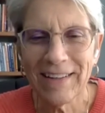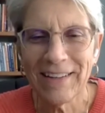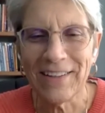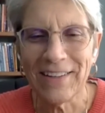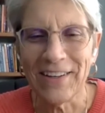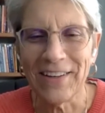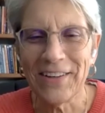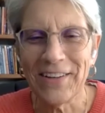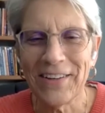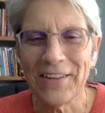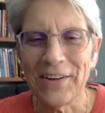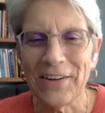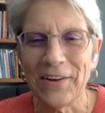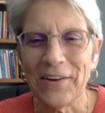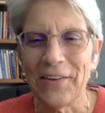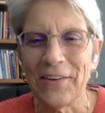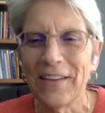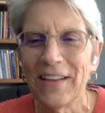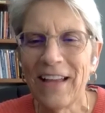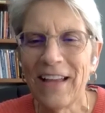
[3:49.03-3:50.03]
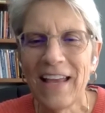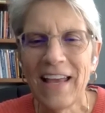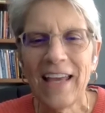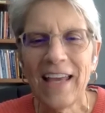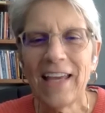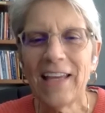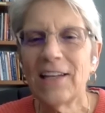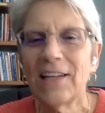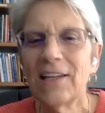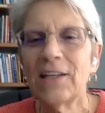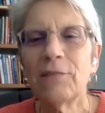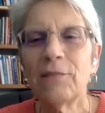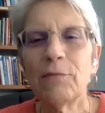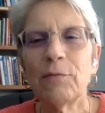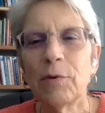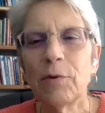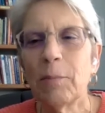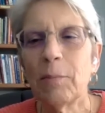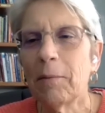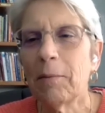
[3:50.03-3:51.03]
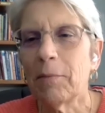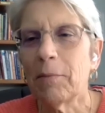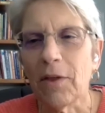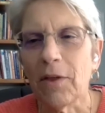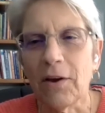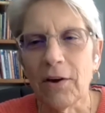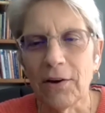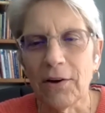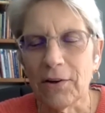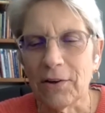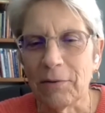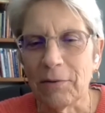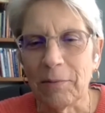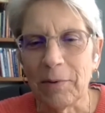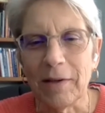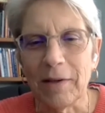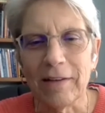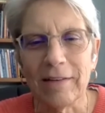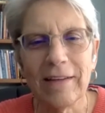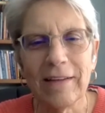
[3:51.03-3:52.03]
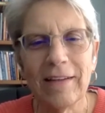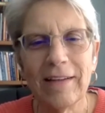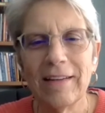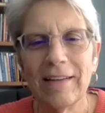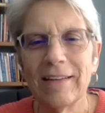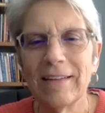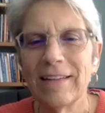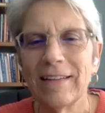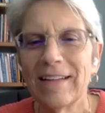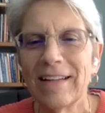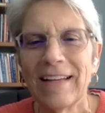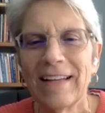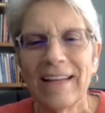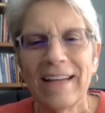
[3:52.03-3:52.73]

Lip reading: He didn't even remember the argument. He